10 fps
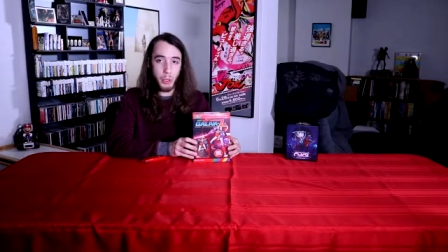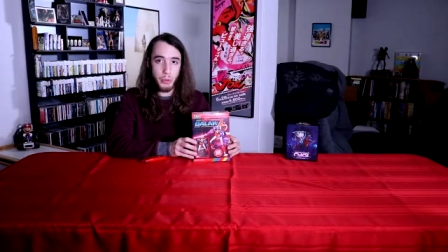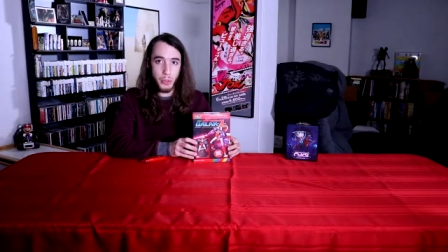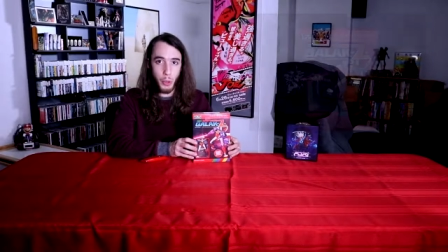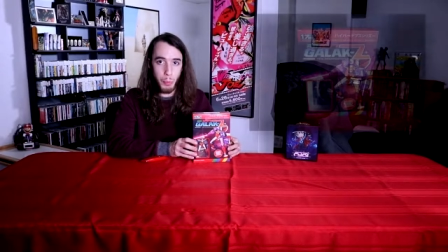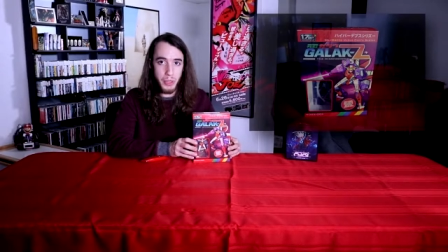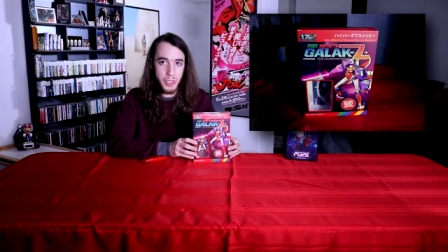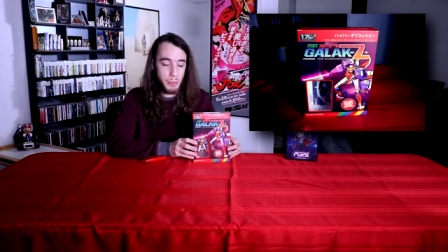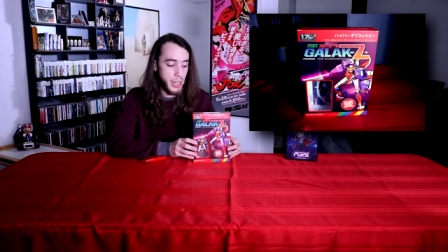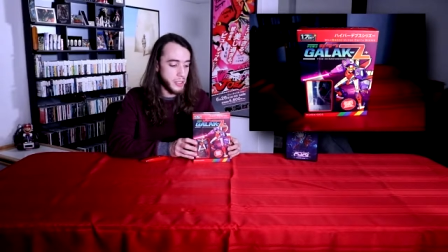going to open
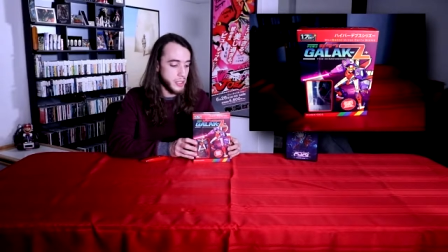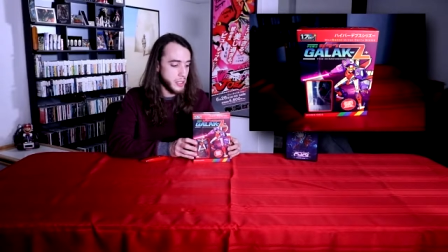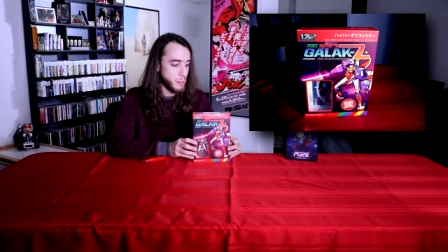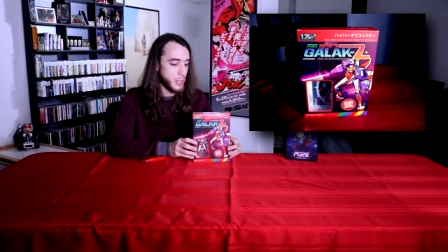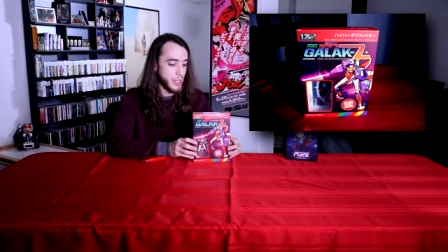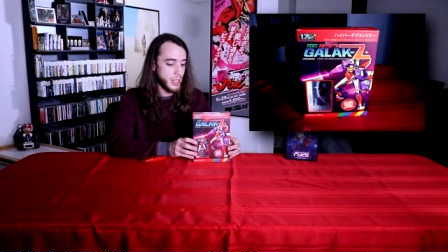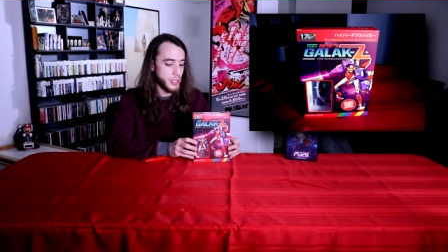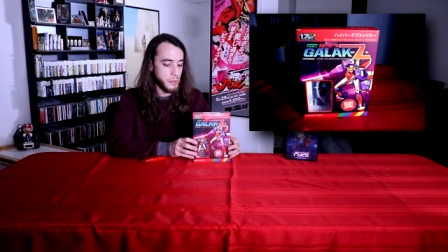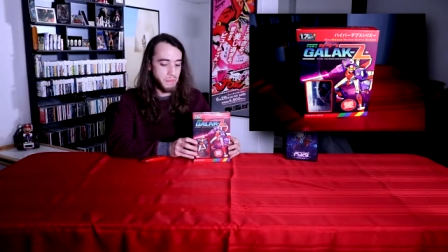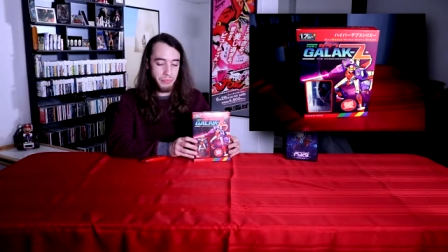these boxes
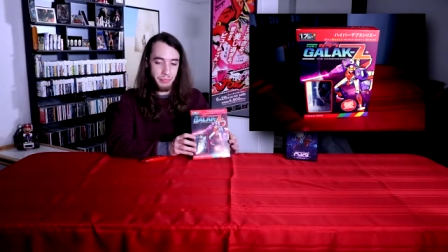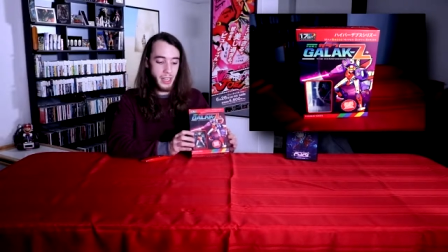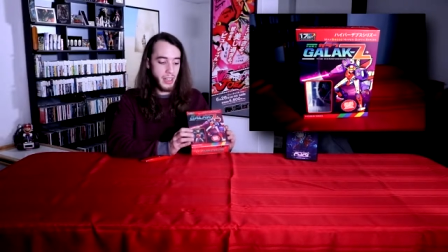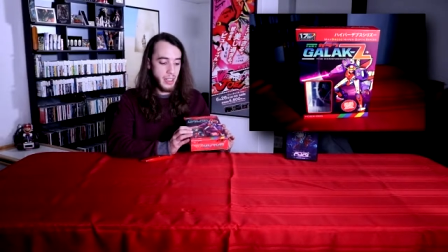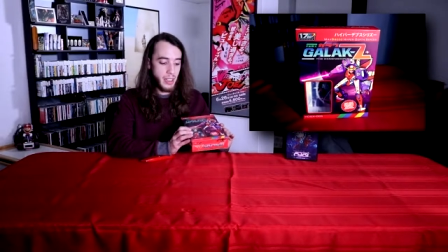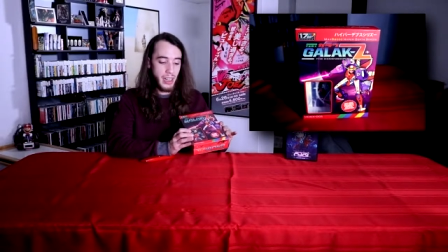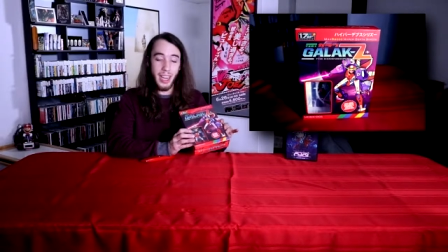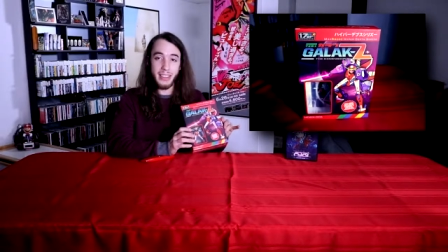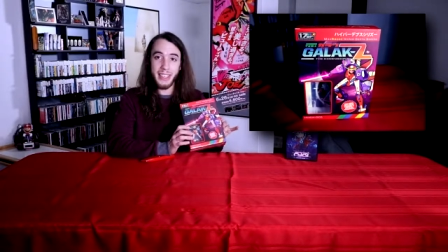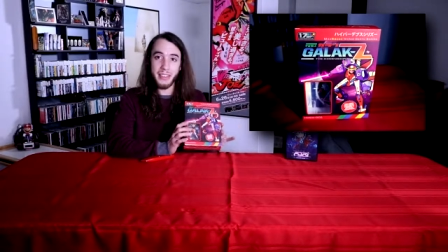because
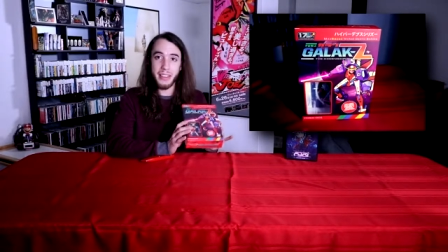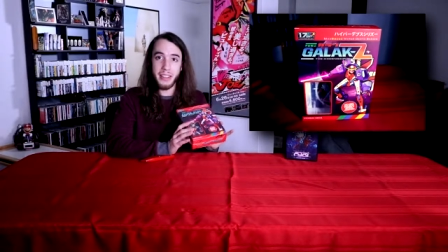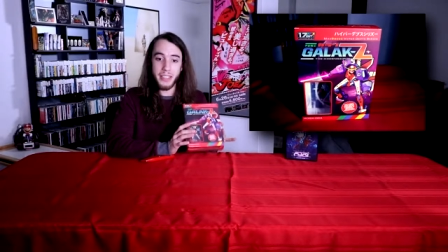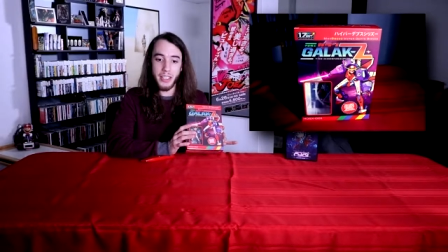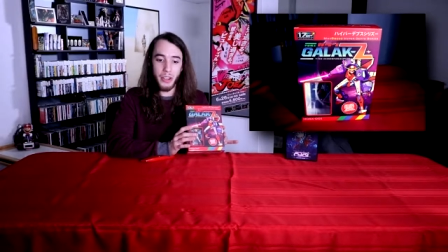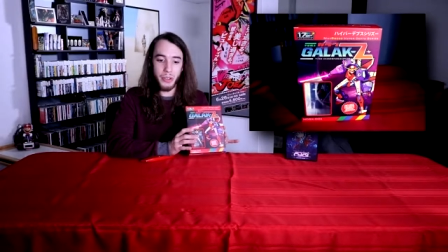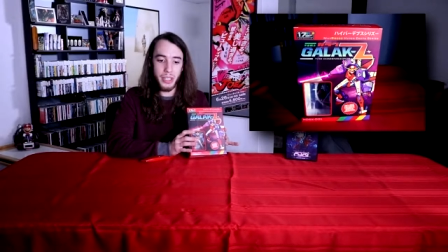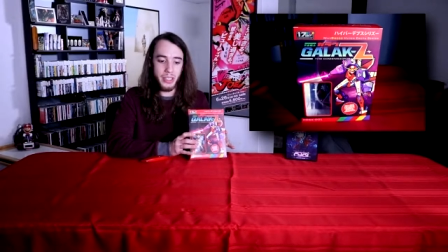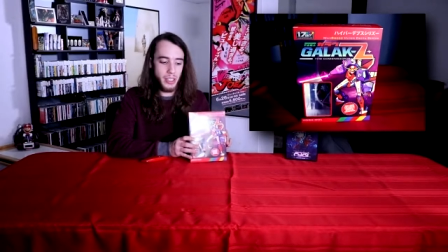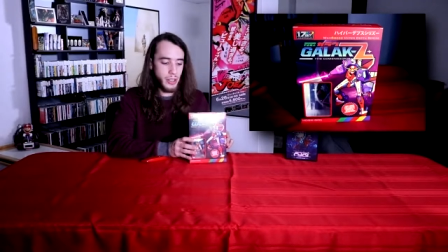I like the things that are
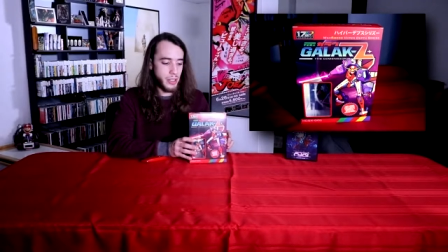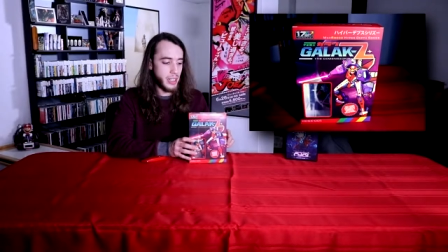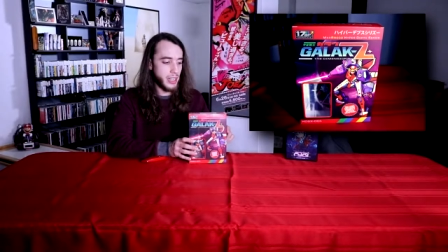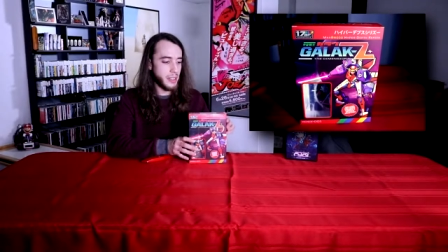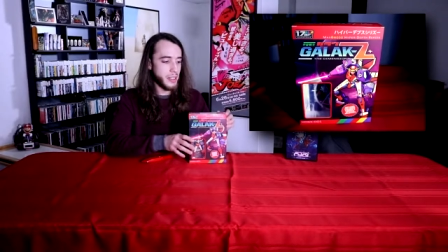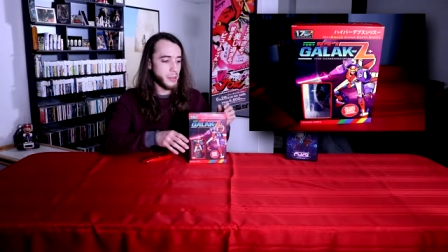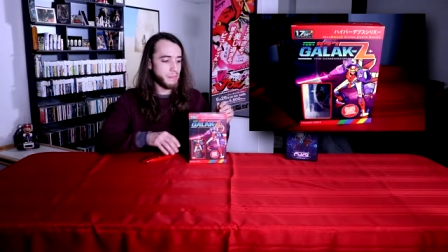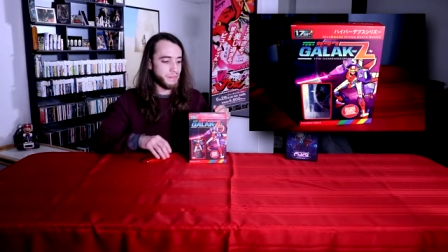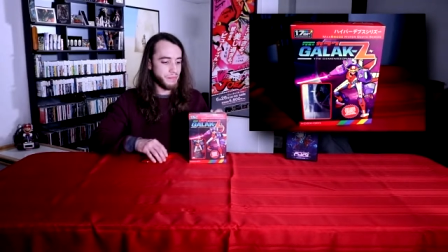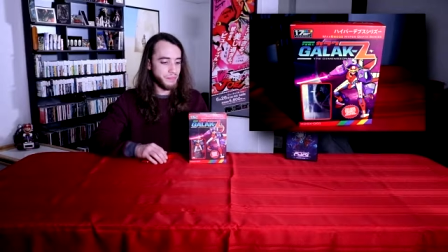in here,
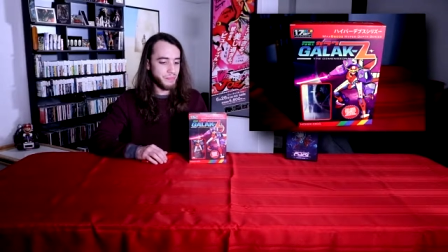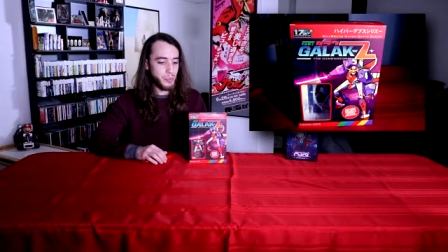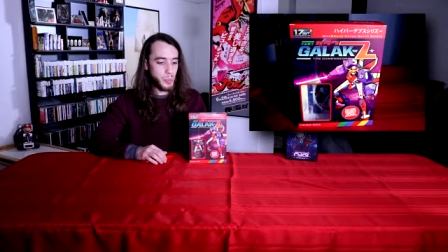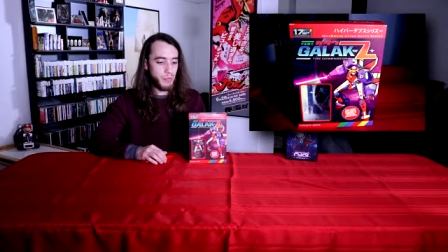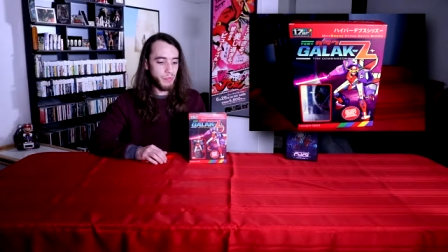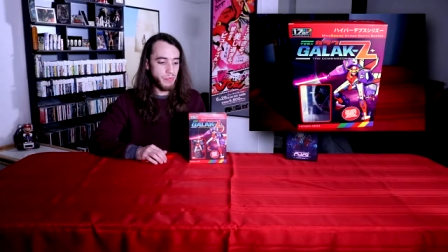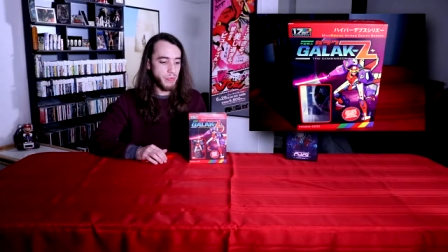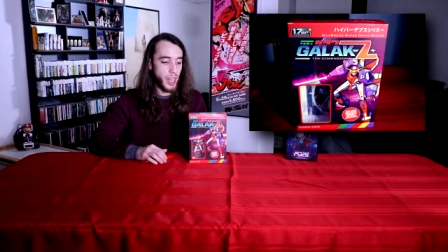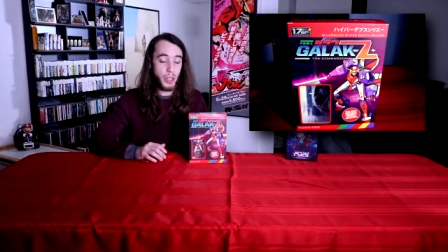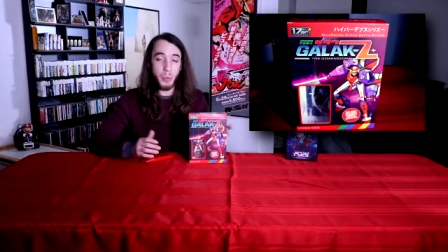and
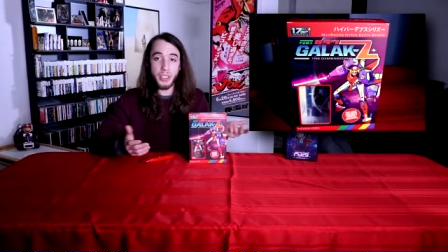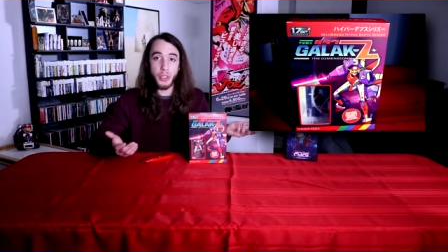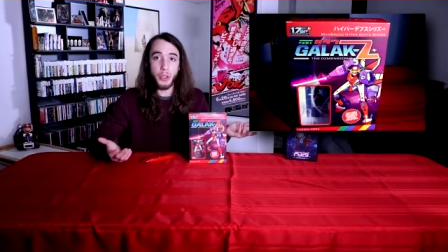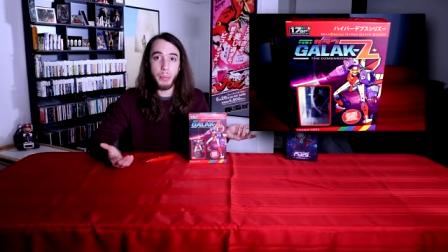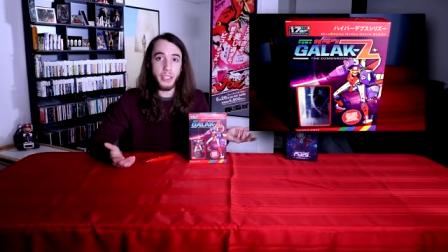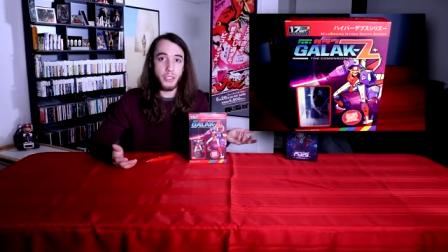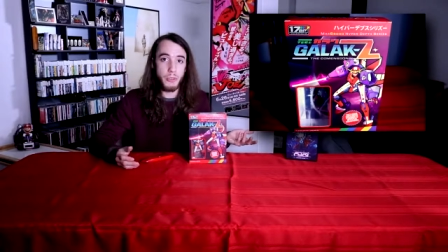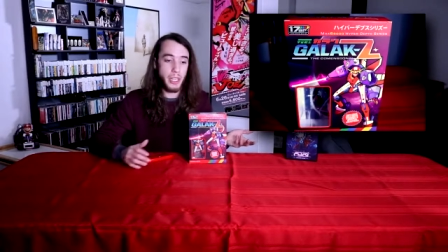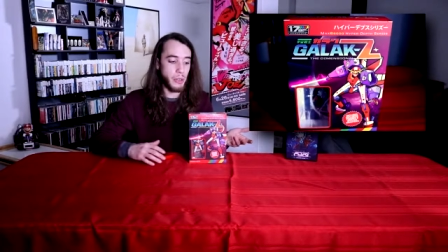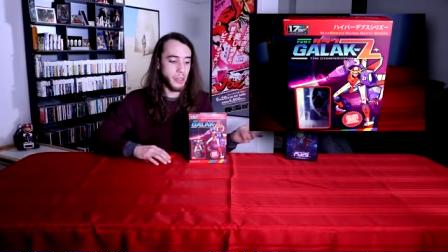otherwise I couldn't make this
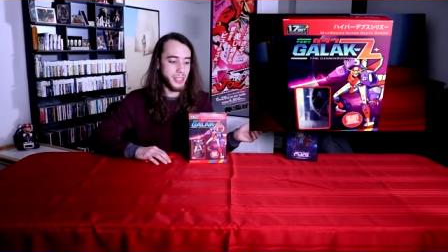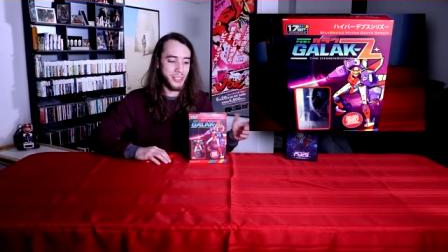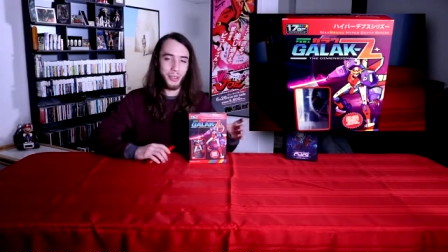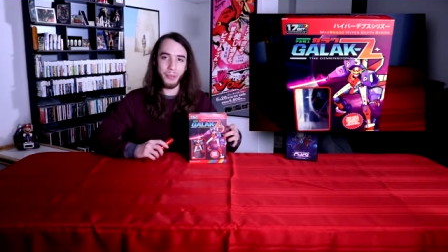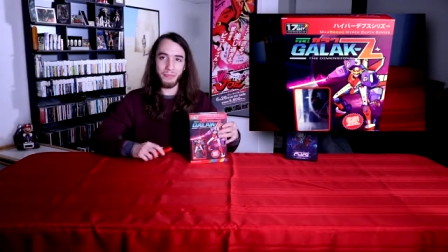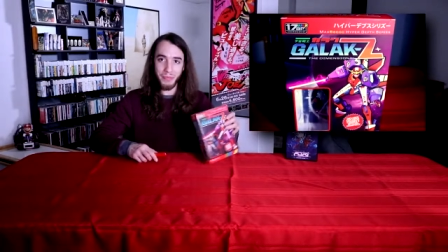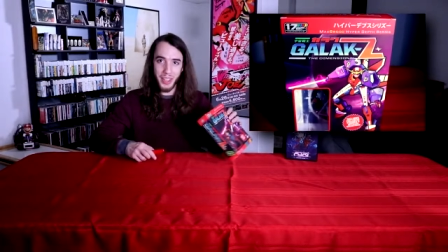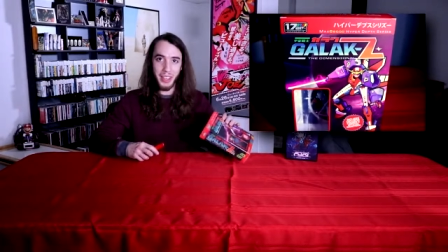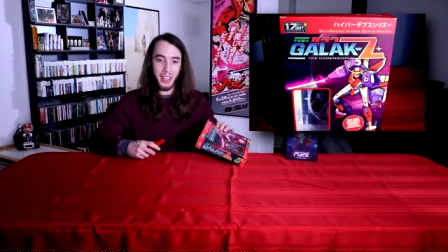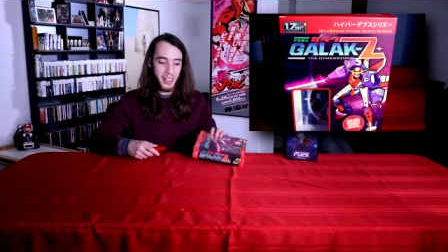video. So,
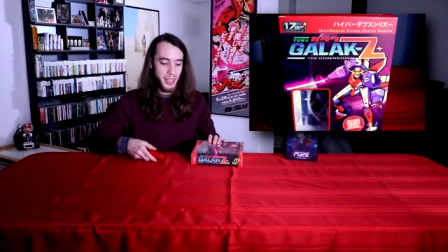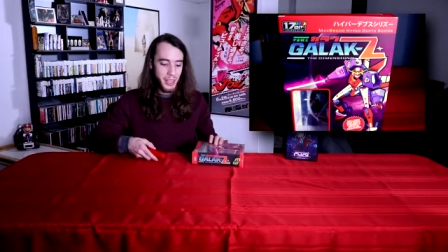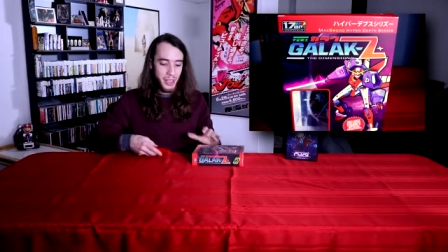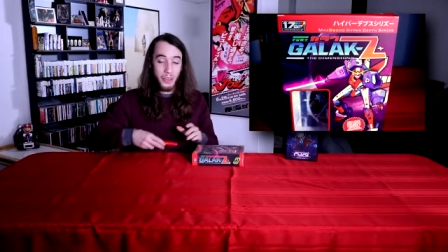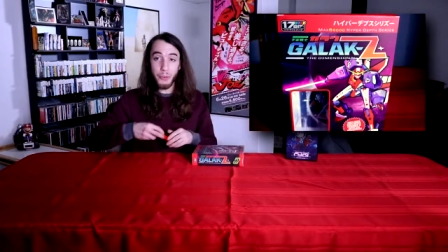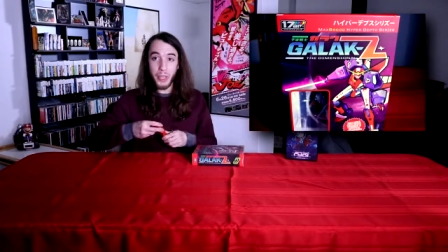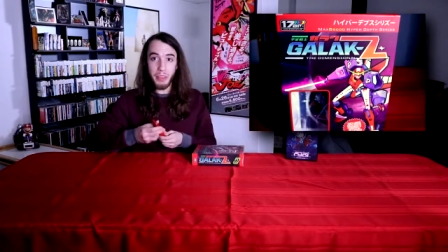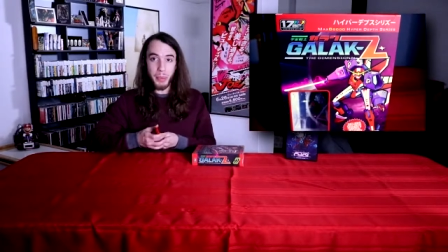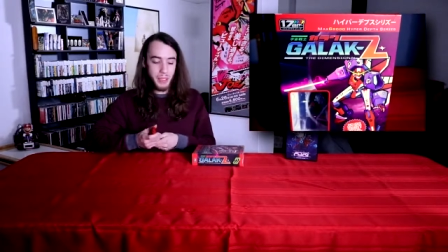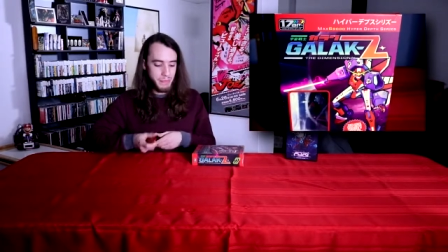
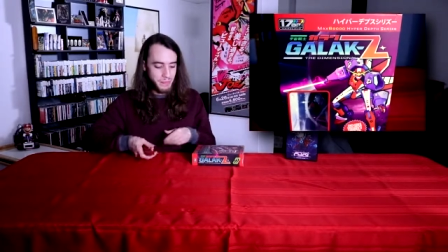forgive me.